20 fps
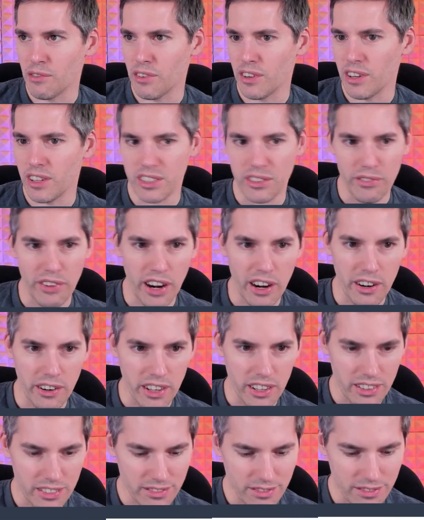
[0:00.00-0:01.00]
uh,
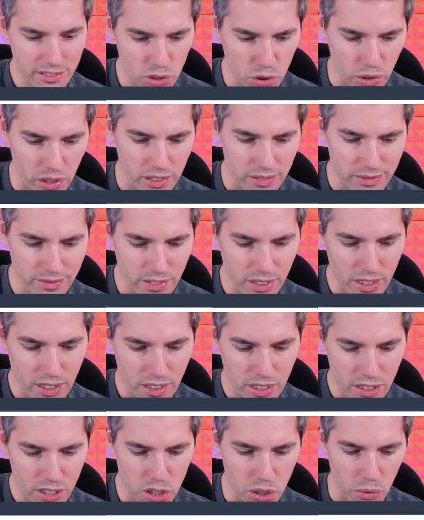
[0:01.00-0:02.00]
Deveri. Sorry,
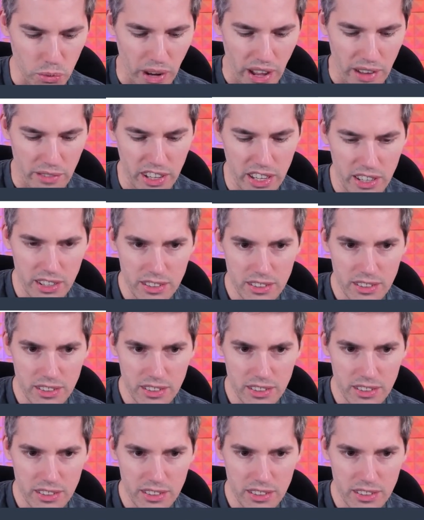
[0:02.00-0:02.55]
Derevi.